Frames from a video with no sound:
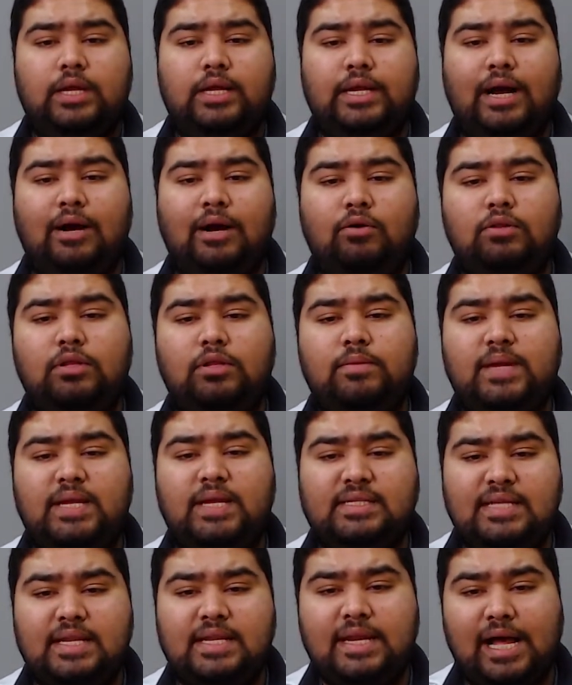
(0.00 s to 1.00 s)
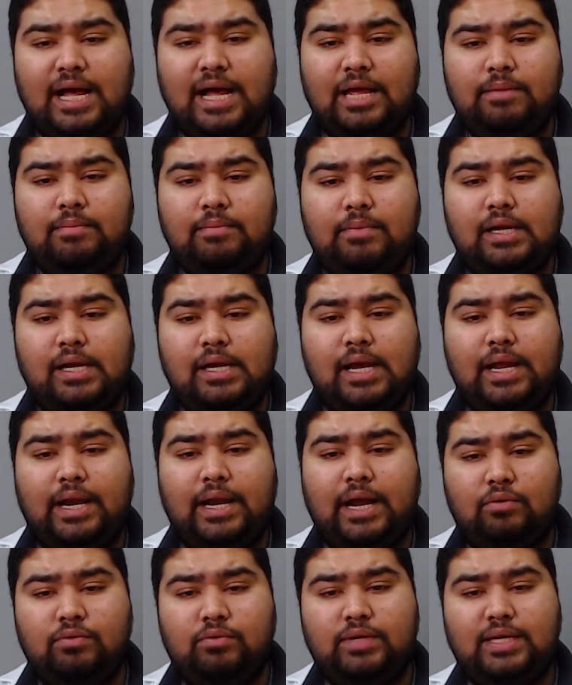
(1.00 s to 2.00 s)
Now the mesenchyme
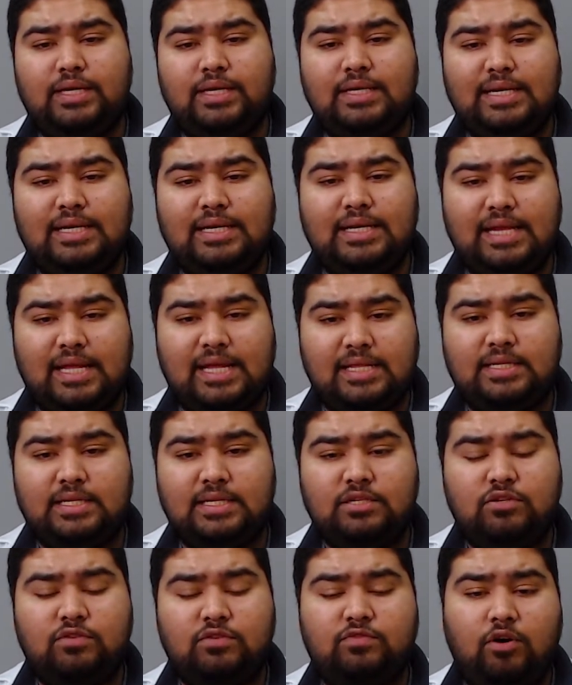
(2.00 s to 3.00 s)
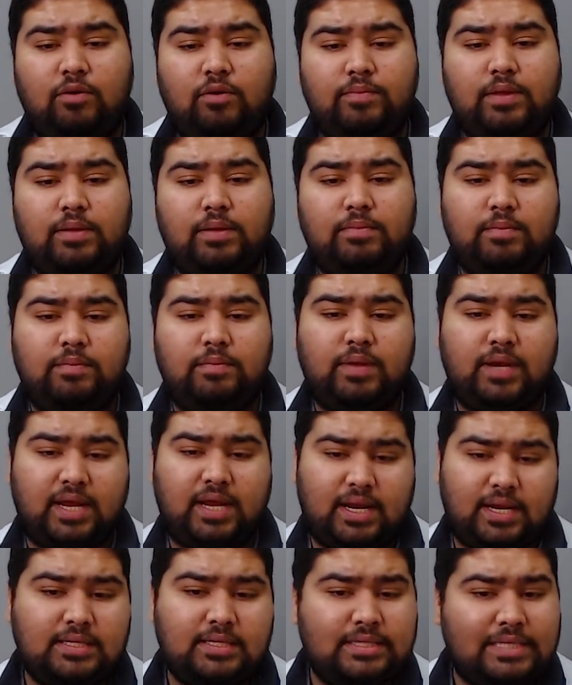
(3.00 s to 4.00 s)
around it condenses to form the
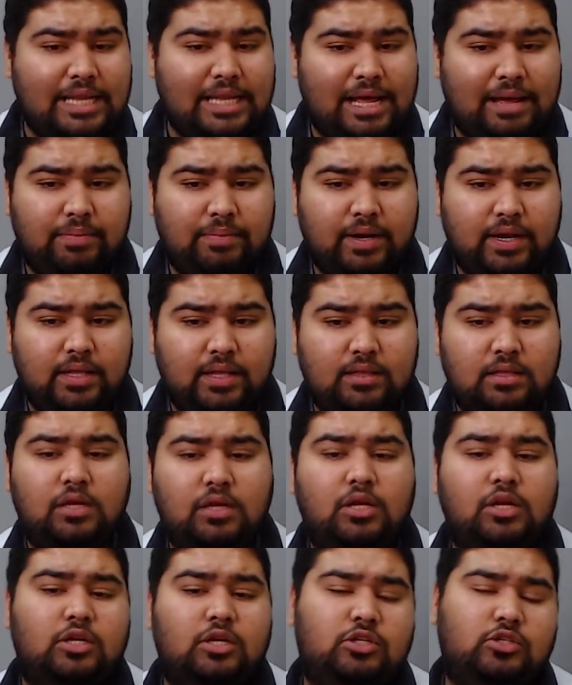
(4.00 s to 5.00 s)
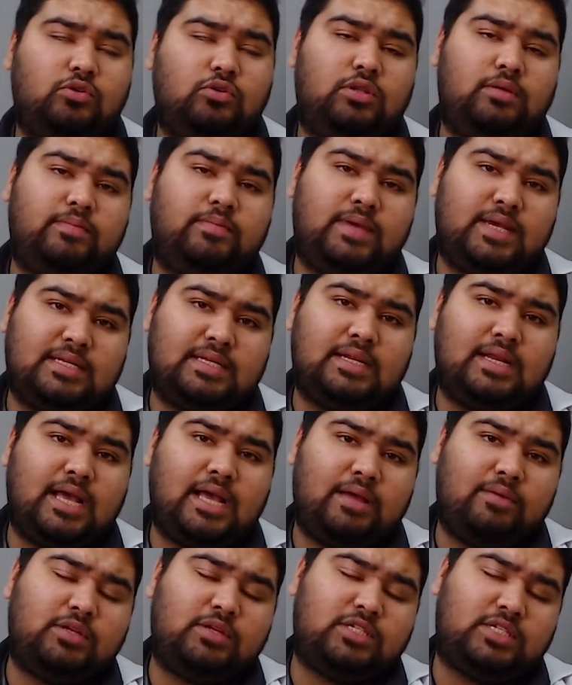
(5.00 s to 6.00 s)
membranous labyrinth. So the
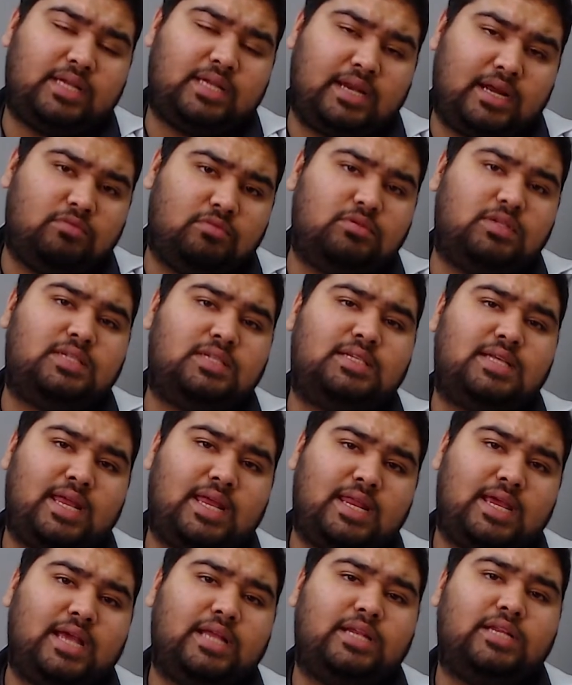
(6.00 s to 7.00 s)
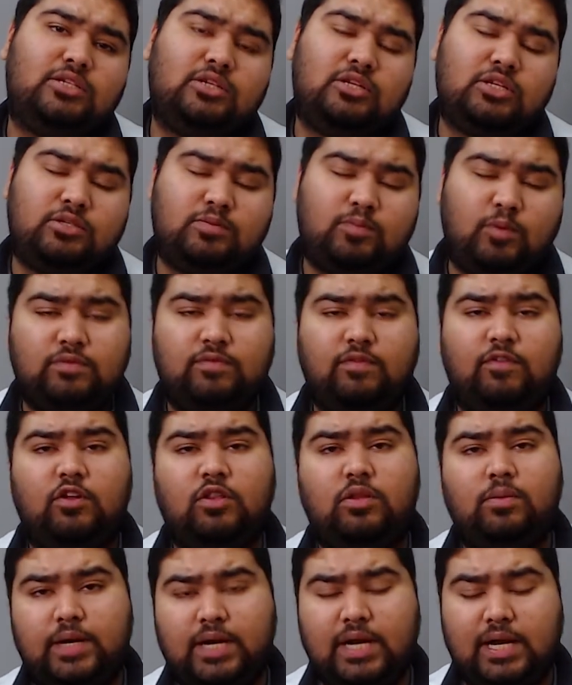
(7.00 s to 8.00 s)
mesenchyme which surrounds this area, it is responsible for
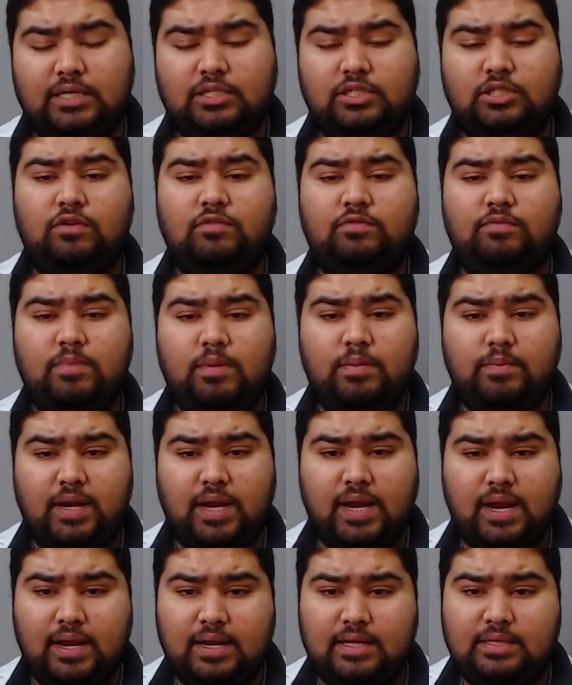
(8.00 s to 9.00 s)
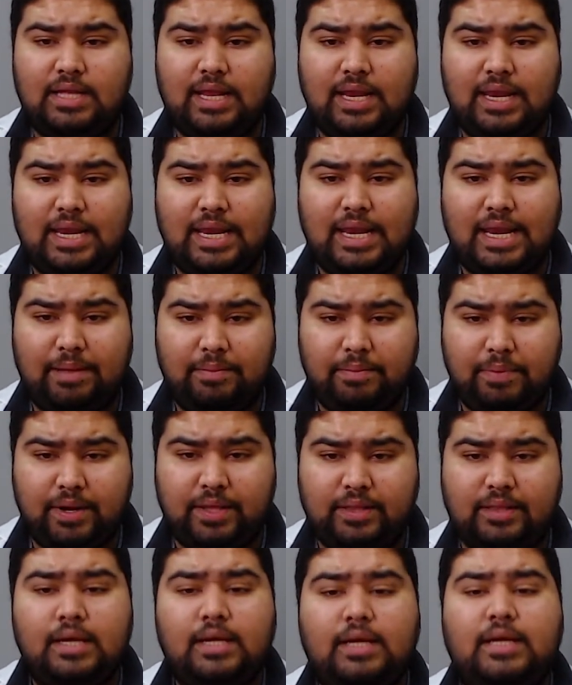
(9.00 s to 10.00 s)
the production of membranous
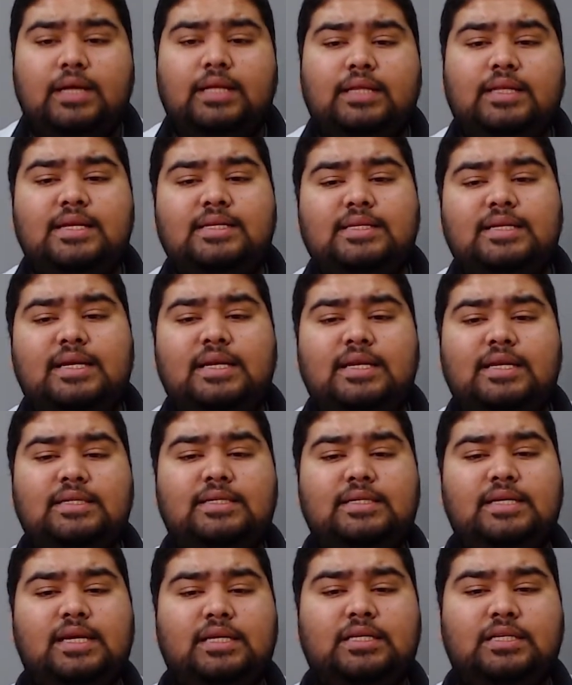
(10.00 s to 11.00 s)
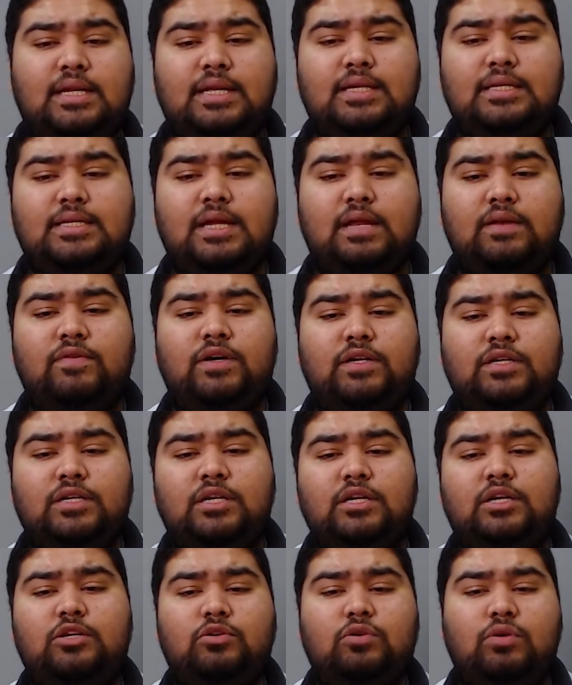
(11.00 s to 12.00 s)
labyrinth. This condensation is
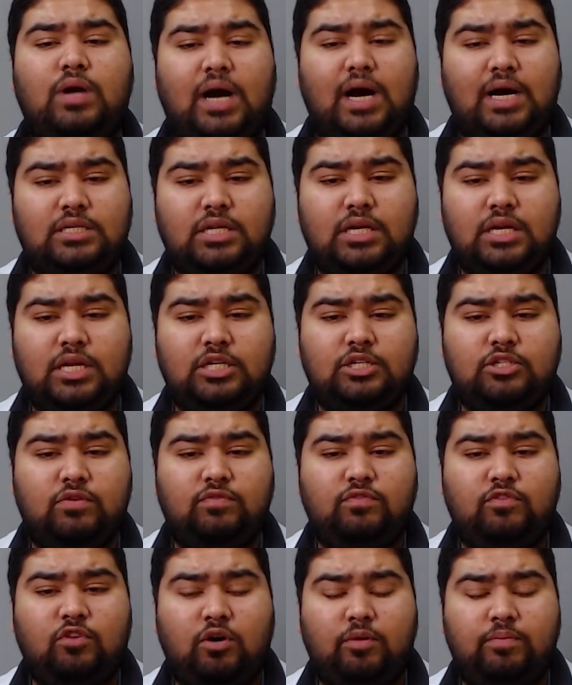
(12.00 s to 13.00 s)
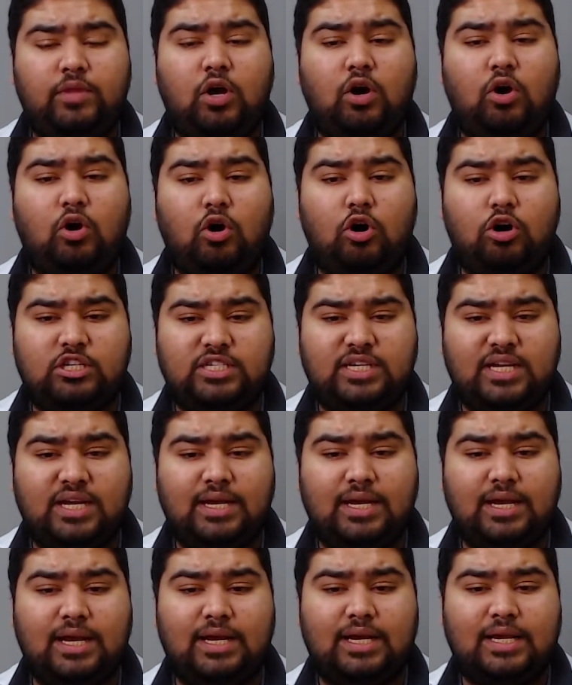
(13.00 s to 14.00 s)
converted into cartilage to form the
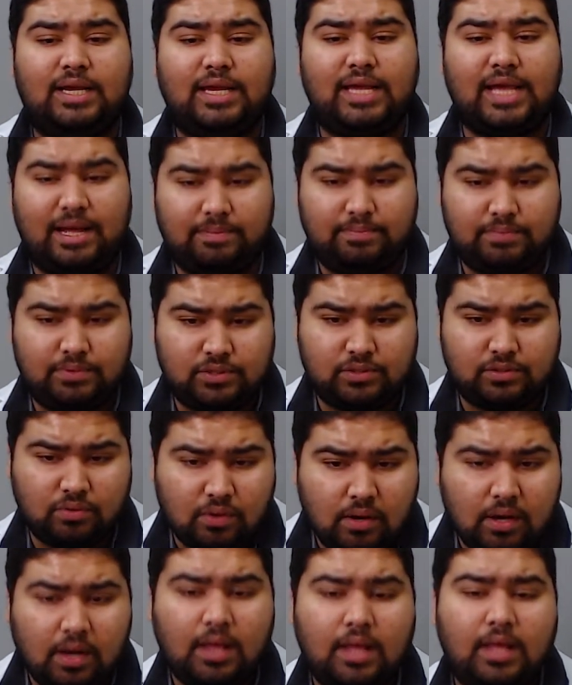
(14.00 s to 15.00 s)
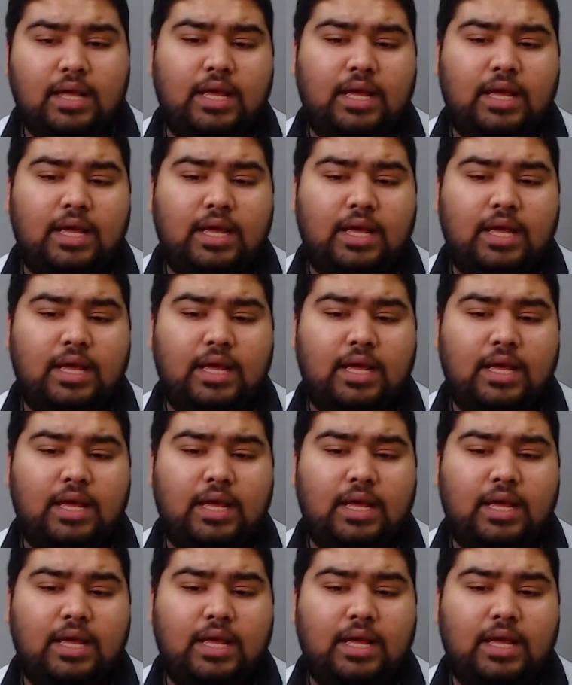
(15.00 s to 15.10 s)
otic capsule.